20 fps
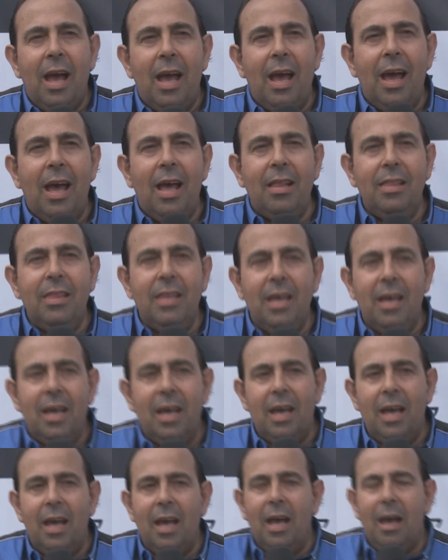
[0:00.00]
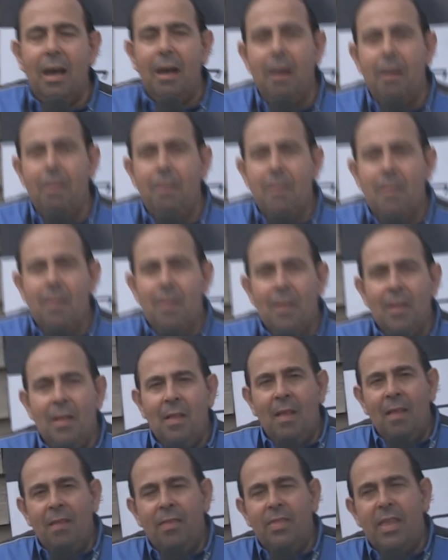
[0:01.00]
And uh,
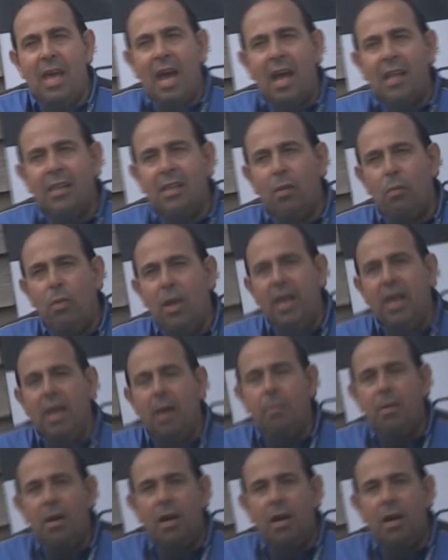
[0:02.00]
that Ricky